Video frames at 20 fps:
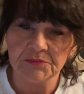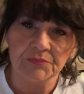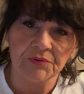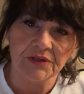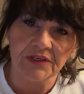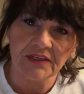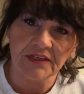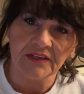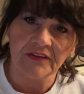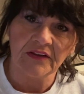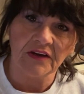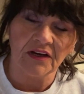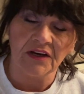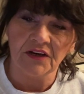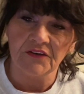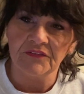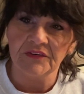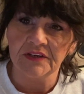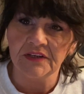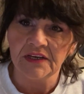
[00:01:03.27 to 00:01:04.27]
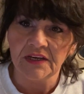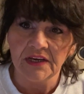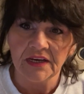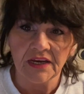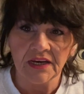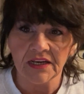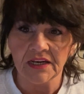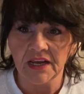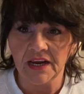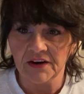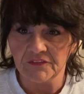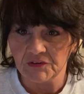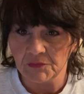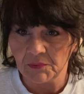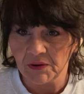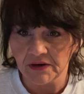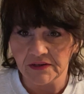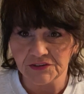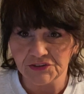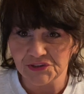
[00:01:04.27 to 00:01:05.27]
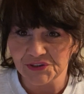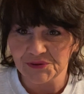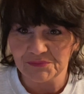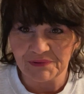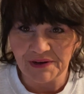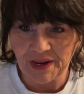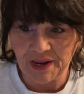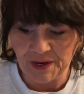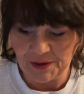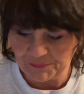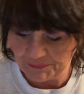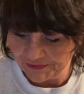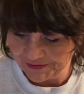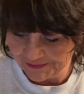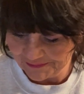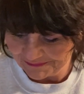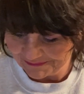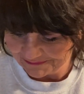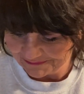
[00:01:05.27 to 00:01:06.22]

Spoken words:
Put it in the oven, and everybody's going to be happy.